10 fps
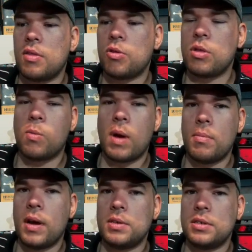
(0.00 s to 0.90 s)
through the web
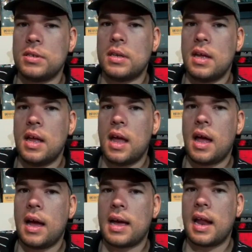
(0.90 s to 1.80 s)
browser,
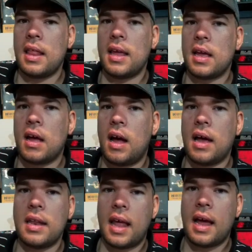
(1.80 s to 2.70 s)
uh, kind of like
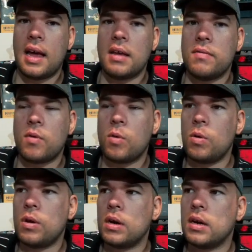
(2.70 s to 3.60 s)
OnLive
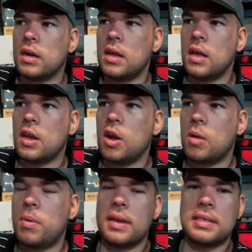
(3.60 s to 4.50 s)
or you know
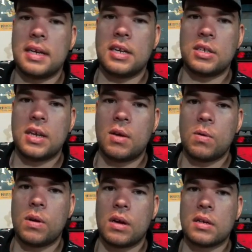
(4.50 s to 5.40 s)
PlayStation
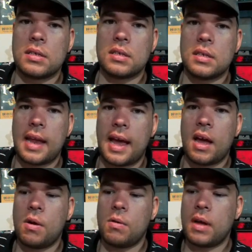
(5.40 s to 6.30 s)
Networks now,